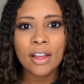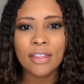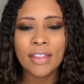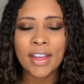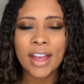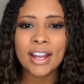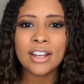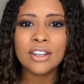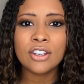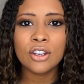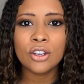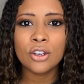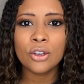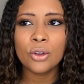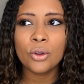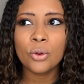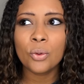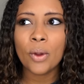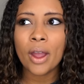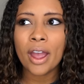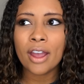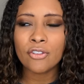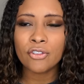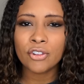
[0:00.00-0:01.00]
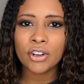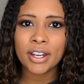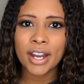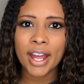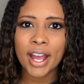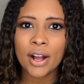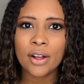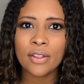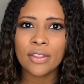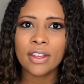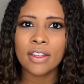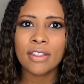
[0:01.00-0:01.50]
They do every
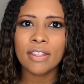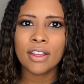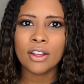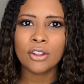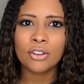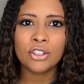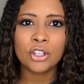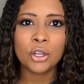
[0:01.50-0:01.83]
now and then they'll